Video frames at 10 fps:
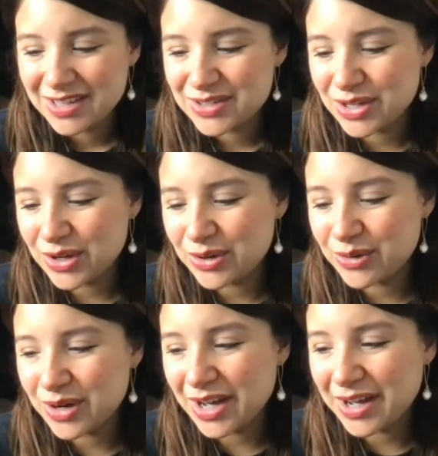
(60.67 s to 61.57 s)

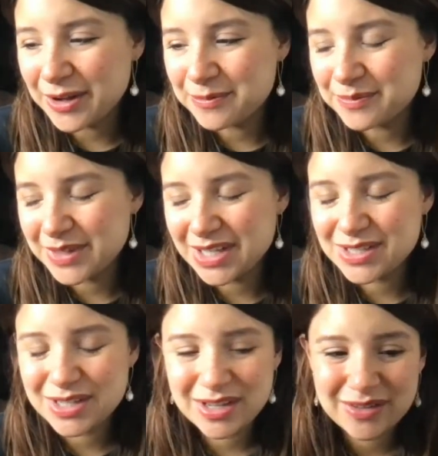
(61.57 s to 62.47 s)
So
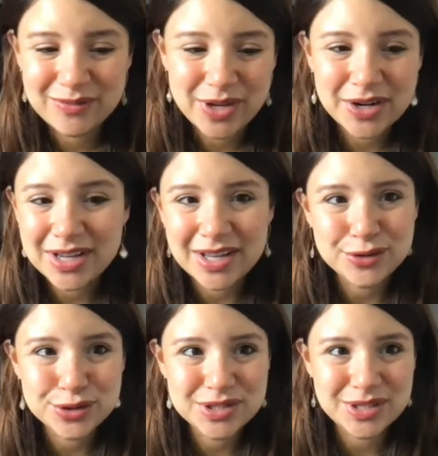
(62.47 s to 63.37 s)
it's a very
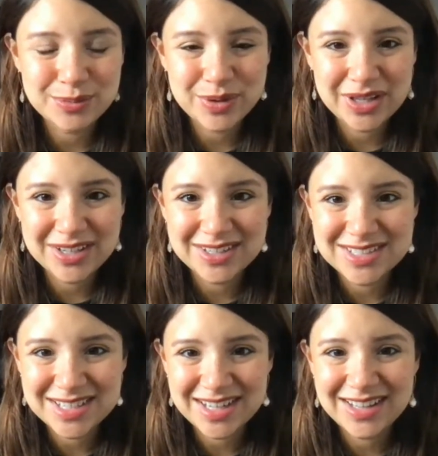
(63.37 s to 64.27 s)
interesting plan,
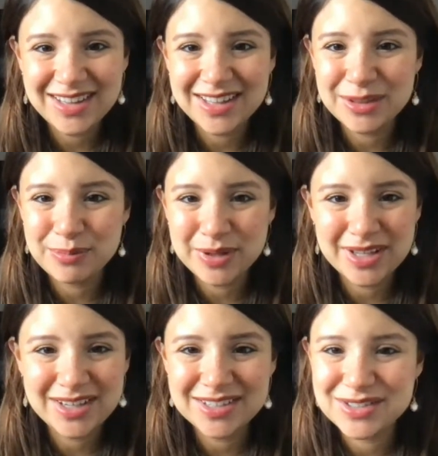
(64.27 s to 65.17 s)
isn't it? Like the
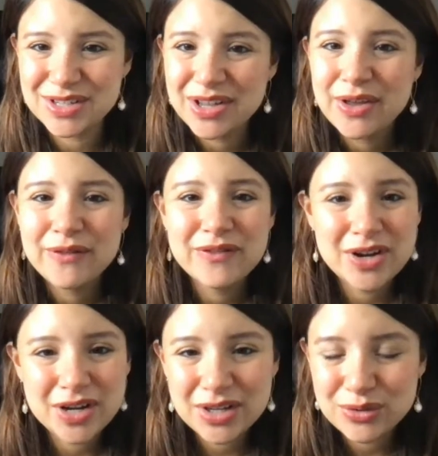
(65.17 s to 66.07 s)
plan is
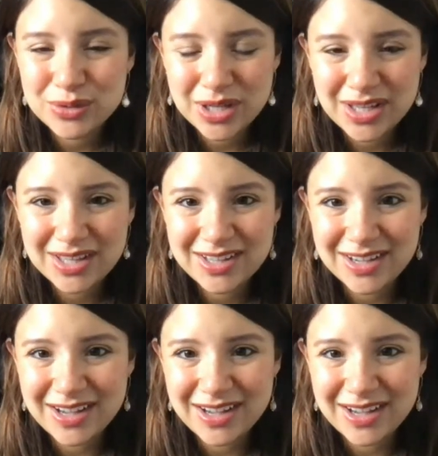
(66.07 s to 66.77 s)
very unique.